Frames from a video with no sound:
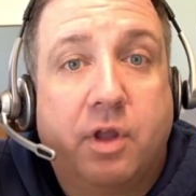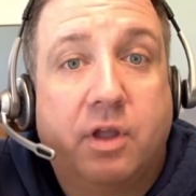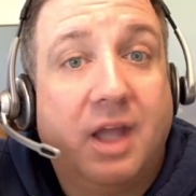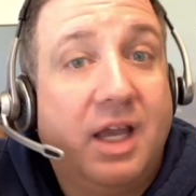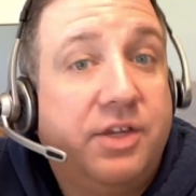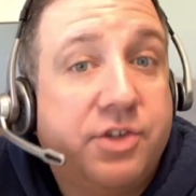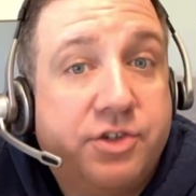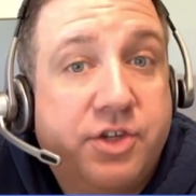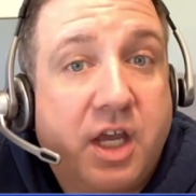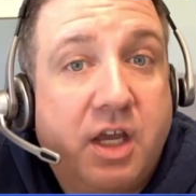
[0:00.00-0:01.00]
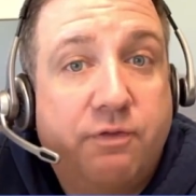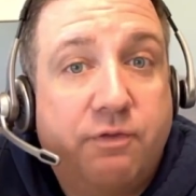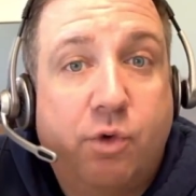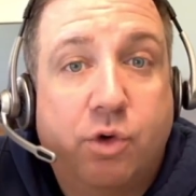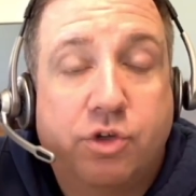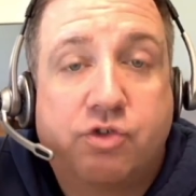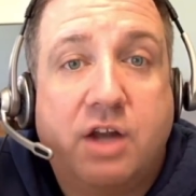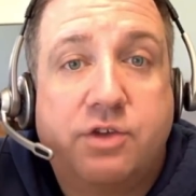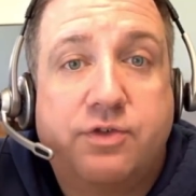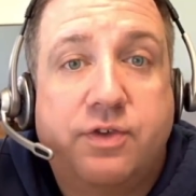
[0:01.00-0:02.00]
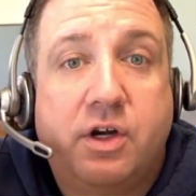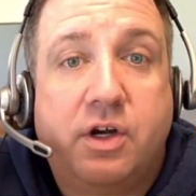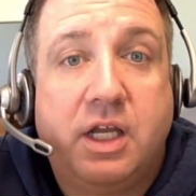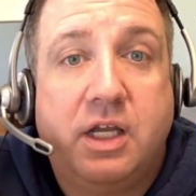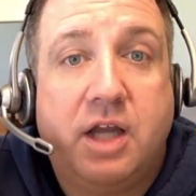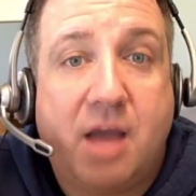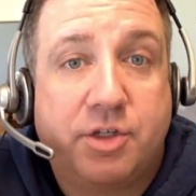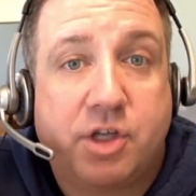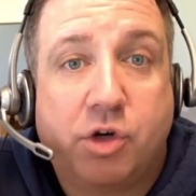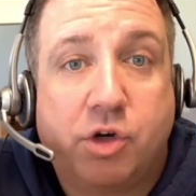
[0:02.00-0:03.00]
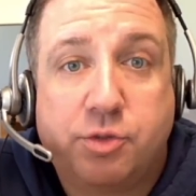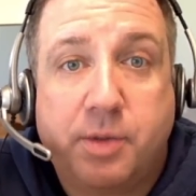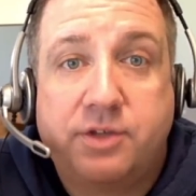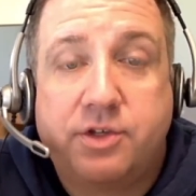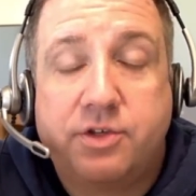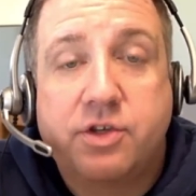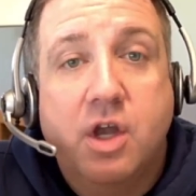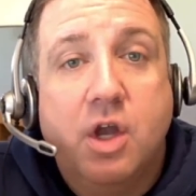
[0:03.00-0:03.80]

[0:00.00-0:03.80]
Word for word: licensing for Stratusphere in Amazon workspaces.